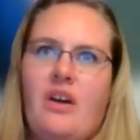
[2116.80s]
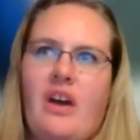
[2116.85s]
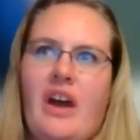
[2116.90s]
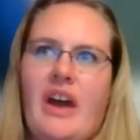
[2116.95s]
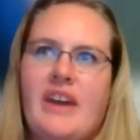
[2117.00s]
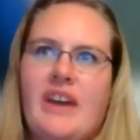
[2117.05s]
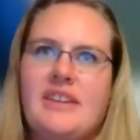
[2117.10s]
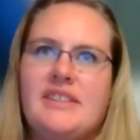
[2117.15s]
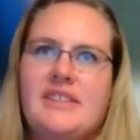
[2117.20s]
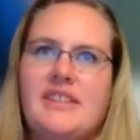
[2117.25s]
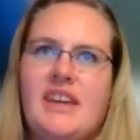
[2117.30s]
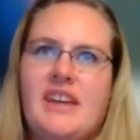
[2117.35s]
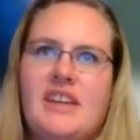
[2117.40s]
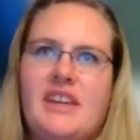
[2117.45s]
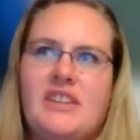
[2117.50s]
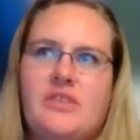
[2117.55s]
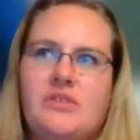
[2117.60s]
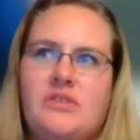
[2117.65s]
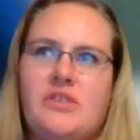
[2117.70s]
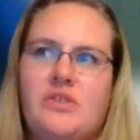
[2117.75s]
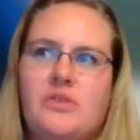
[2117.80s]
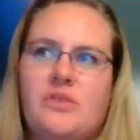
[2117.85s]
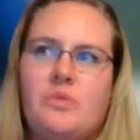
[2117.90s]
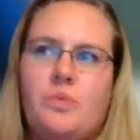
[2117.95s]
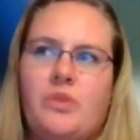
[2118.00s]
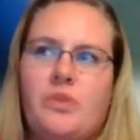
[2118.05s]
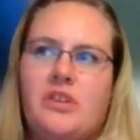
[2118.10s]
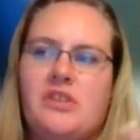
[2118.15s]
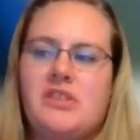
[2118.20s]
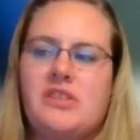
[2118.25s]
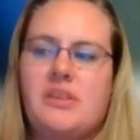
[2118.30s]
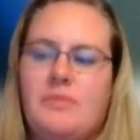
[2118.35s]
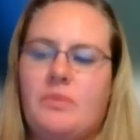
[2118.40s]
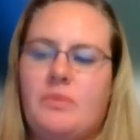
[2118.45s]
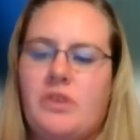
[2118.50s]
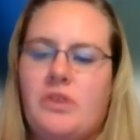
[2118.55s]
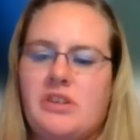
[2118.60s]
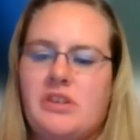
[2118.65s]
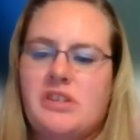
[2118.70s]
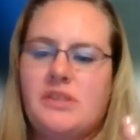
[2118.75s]
I tend to, we're worse,
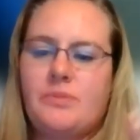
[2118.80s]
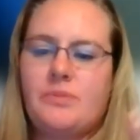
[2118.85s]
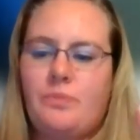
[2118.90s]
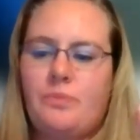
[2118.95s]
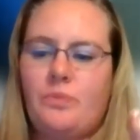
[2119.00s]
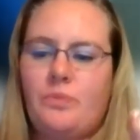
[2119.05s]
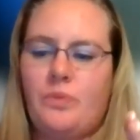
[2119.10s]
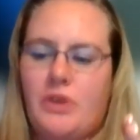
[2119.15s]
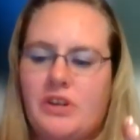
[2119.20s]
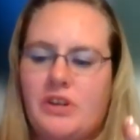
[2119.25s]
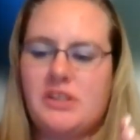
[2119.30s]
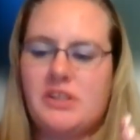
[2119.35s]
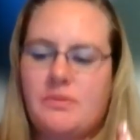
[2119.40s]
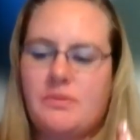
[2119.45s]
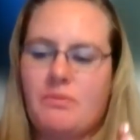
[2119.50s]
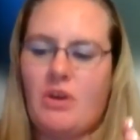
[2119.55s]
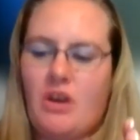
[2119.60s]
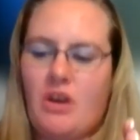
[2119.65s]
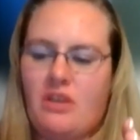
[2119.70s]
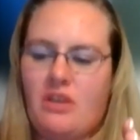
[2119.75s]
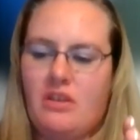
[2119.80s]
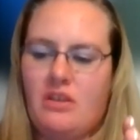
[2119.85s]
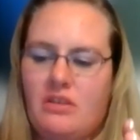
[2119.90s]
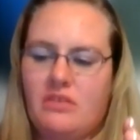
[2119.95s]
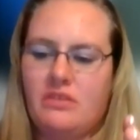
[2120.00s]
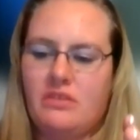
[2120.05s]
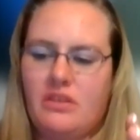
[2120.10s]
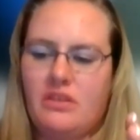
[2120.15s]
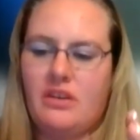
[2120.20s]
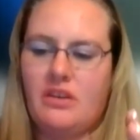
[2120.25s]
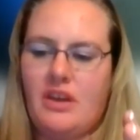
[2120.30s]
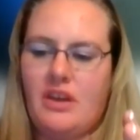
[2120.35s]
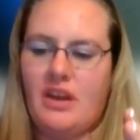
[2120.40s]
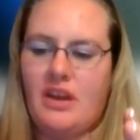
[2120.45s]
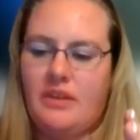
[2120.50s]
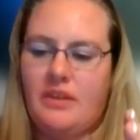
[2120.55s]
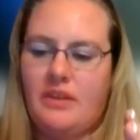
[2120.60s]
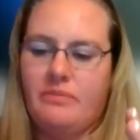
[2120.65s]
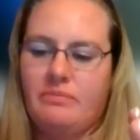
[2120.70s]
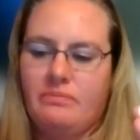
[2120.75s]
we're, we're a small
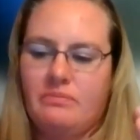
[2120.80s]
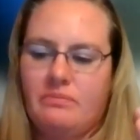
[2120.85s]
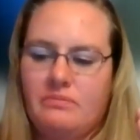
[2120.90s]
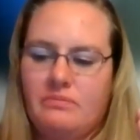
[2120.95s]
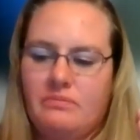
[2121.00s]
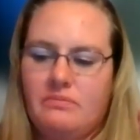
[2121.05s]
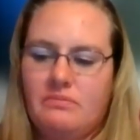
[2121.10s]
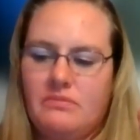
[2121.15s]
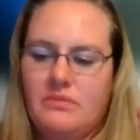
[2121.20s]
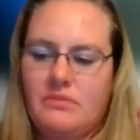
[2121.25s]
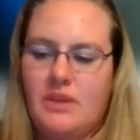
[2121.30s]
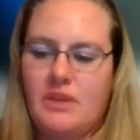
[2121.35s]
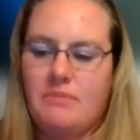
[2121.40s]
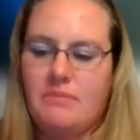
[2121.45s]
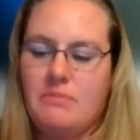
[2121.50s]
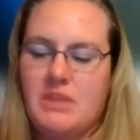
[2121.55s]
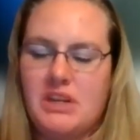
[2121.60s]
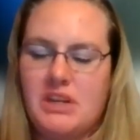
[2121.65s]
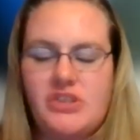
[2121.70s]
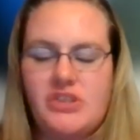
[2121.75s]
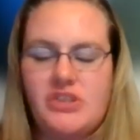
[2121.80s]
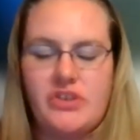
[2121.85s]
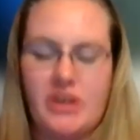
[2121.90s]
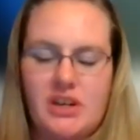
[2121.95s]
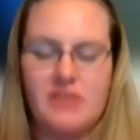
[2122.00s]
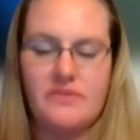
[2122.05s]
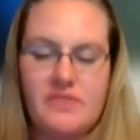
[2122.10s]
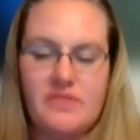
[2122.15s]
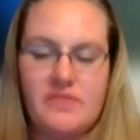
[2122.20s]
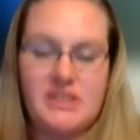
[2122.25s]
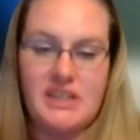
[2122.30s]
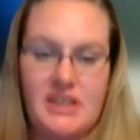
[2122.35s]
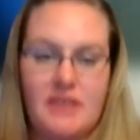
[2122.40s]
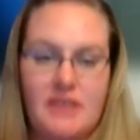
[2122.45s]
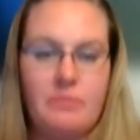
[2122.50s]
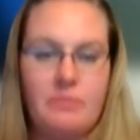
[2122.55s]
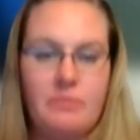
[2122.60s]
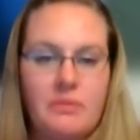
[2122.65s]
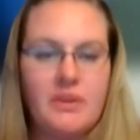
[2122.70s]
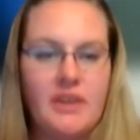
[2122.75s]
um, administrative
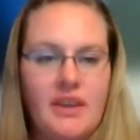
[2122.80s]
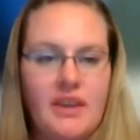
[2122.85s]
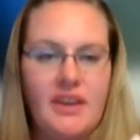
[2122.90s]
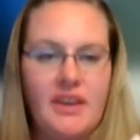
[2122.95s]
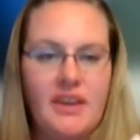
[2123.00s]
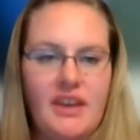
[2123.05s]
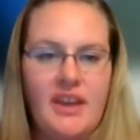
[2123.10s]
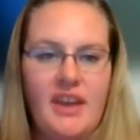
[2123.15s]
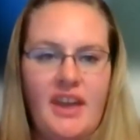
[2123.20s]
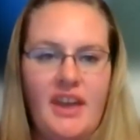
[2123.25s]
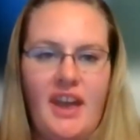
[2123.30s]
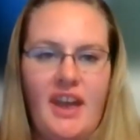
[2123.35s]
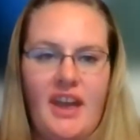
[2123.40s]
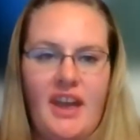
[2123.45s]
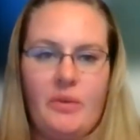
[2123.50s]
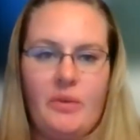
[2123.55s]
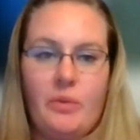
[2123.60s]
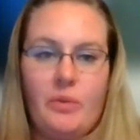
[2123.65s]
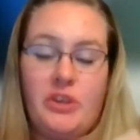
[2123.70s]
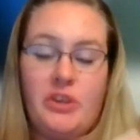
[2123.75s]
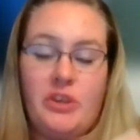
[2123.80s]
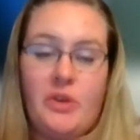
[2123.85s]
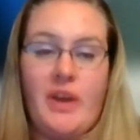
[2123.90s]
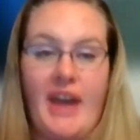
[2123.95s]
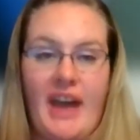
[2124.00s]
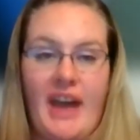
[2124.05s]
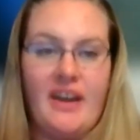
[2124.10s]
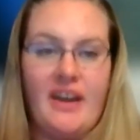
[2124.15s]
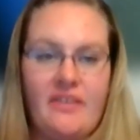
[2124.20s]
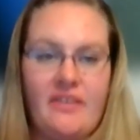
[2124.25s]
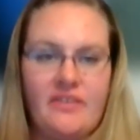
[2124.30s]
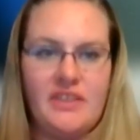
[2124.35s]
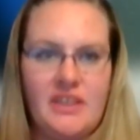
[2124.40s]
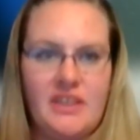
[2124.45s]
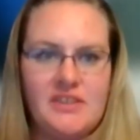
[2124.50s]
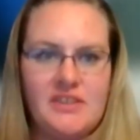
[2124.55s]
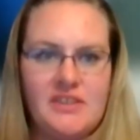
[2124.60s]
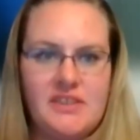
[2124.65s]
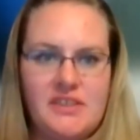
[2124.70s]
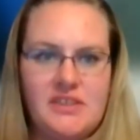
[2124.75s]
team. And when you have
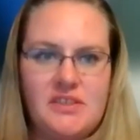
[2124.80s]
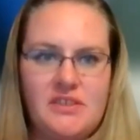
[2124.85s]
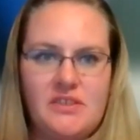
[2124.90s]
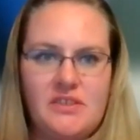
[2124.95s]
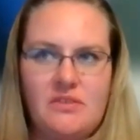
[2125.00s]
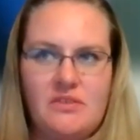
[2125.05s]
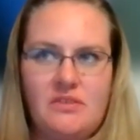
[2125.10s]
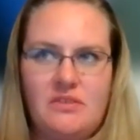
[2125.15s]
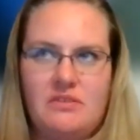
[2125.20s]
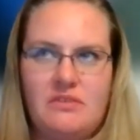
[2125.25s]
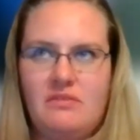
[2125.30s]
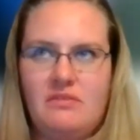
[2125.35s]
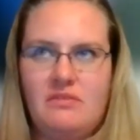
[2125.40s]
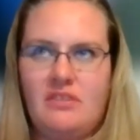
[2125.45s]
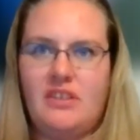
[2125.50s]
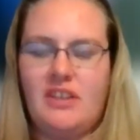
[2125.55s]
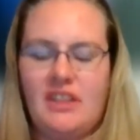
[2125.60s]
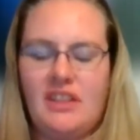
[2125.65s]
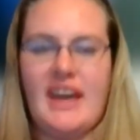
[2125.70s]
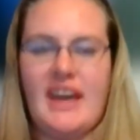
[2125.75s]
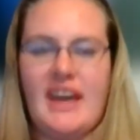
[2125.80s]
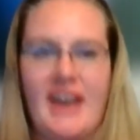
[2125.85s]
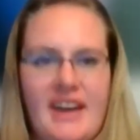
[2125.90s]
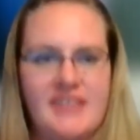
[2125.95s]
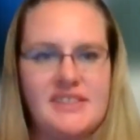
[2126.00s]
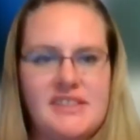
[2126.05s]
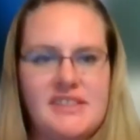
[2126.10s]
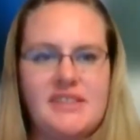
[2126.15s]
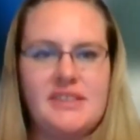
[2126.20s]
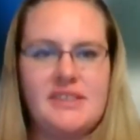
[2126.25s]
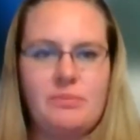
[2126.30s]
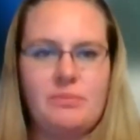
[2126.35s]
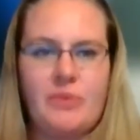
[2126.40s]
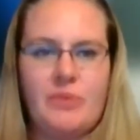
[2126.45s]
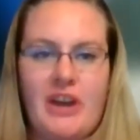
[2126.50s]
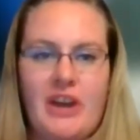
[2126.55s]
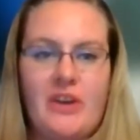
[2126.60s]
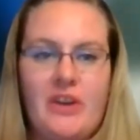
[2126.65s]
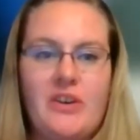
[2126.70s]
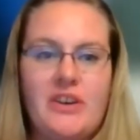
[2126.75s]
these glass
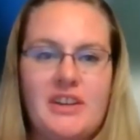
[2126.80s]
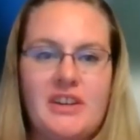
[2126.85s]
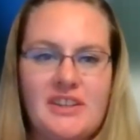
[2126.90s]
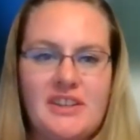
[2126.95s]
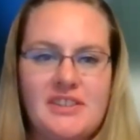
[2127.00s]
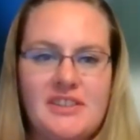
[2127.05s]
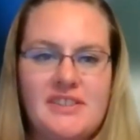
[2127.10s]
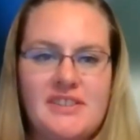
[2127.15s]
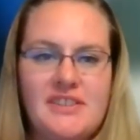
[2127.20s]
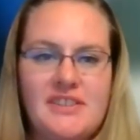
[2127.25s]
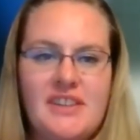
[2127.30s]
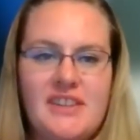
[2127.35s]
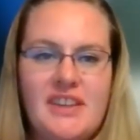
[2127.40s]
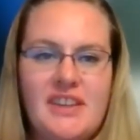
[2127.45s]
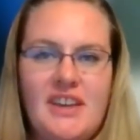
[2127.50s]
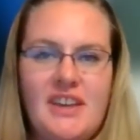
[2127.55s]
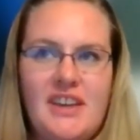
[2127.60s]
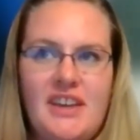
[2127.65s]
priorities,